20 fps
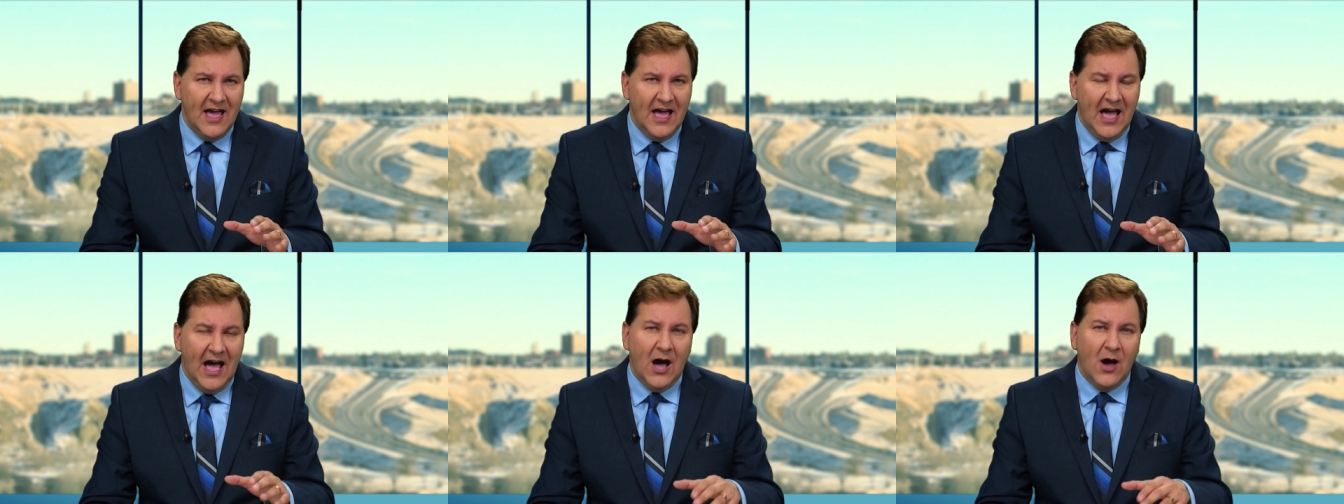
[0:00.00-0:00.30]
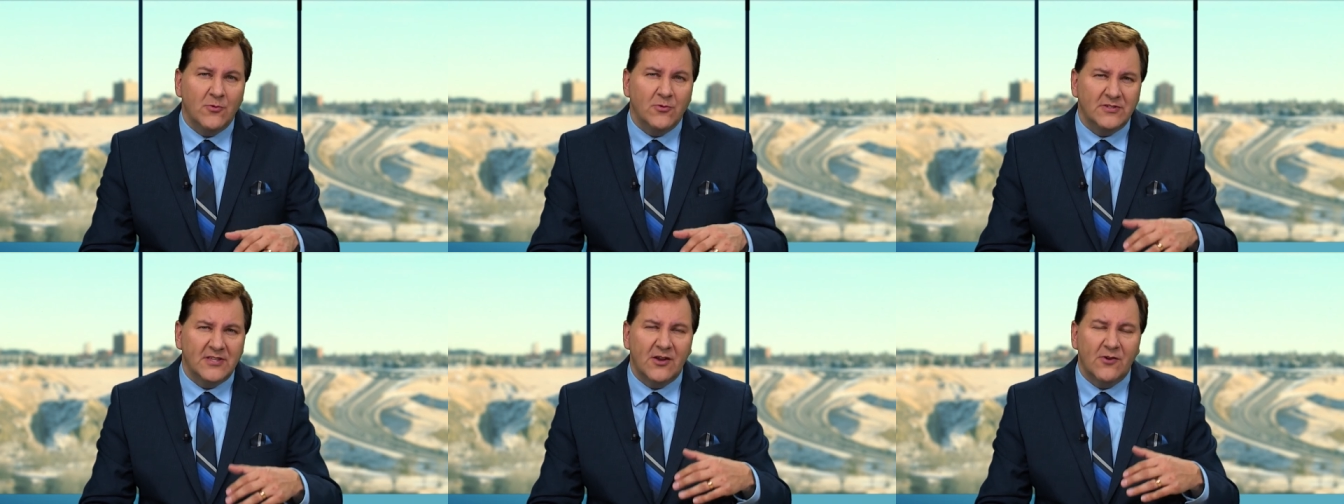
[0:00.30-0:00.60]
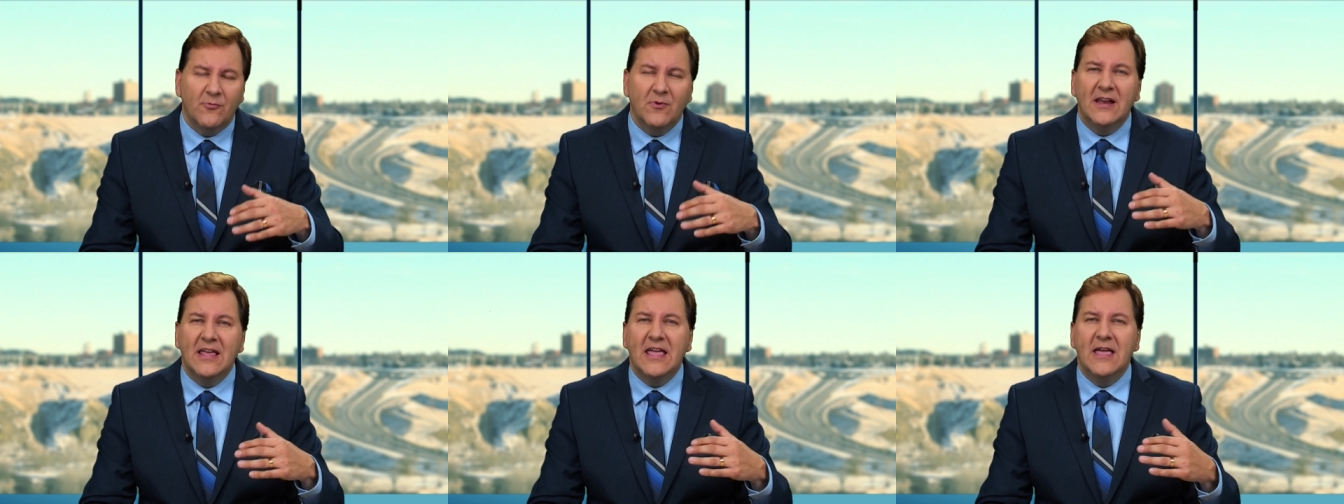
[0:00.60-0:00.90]
how has that
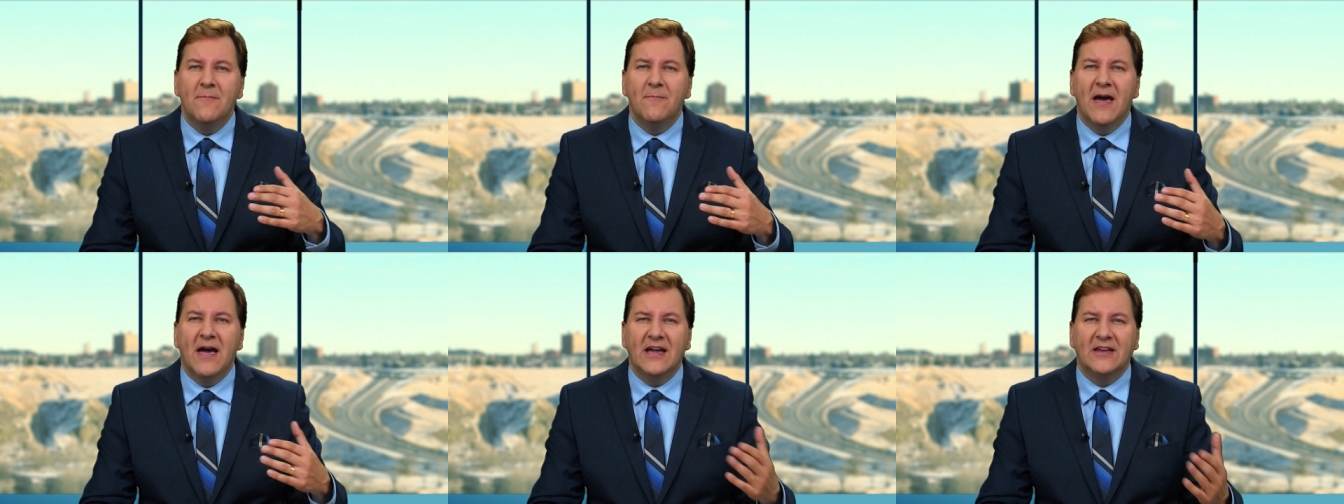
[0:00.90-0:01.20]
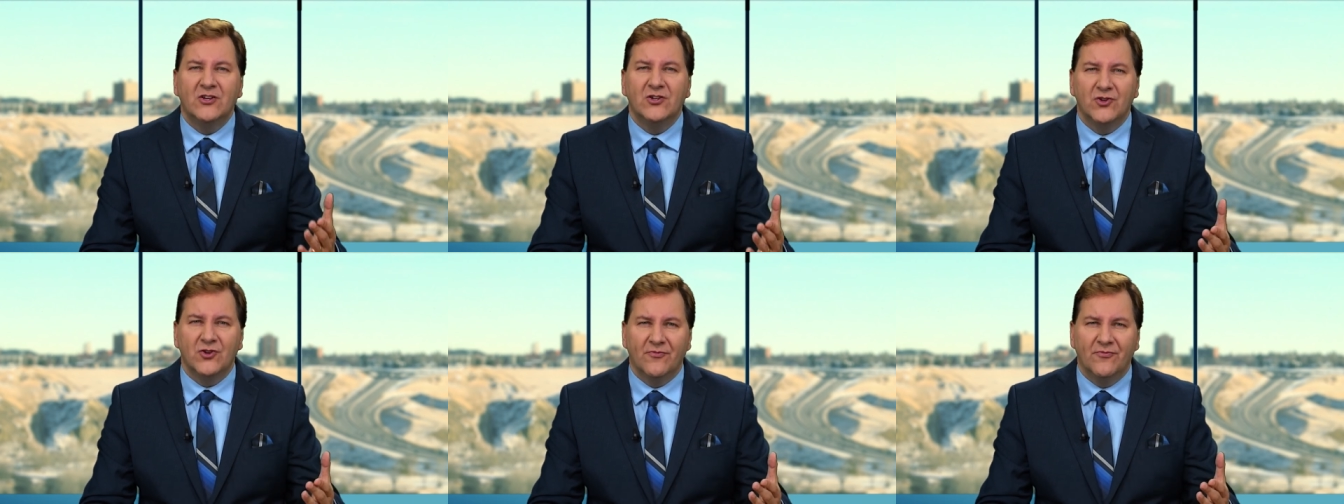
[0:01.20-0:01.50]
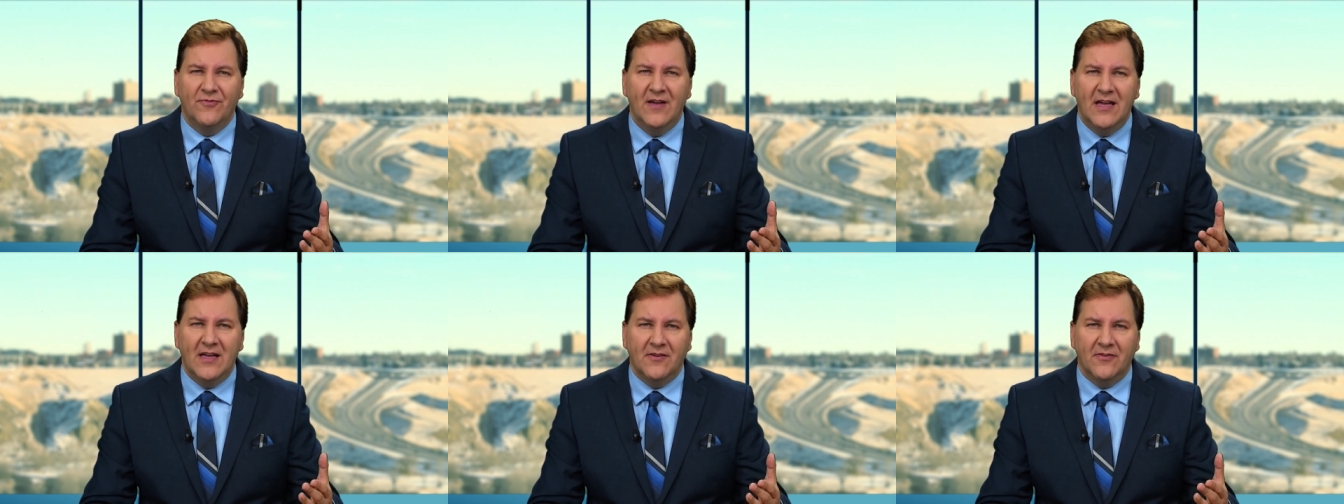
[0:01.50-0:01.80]
really impacted your
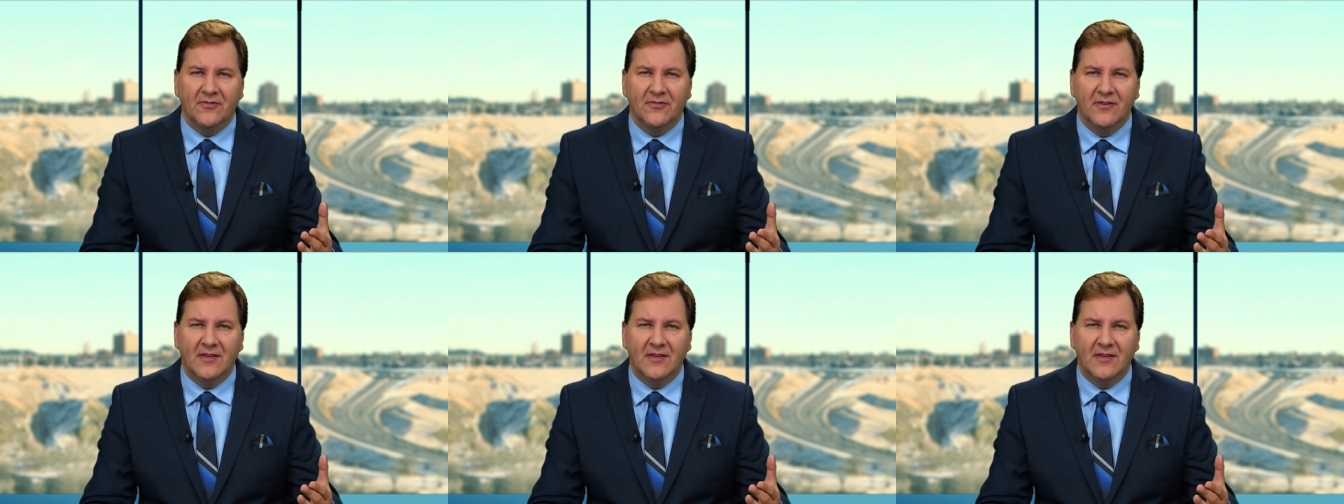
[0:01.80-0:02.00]
faith?